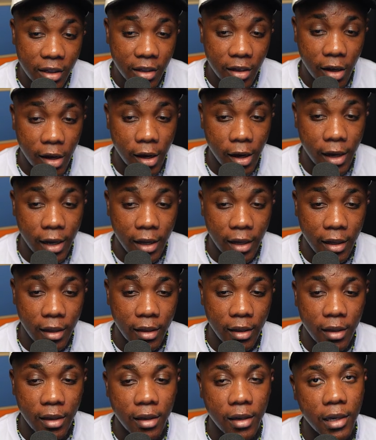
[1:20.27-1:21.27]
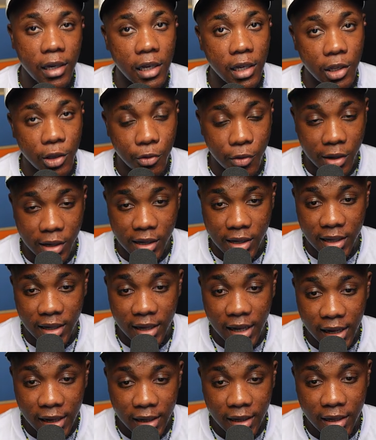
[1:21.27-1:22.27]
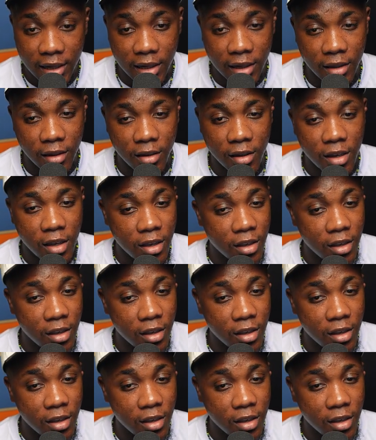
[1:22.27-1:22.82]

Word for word: the oil in 2019.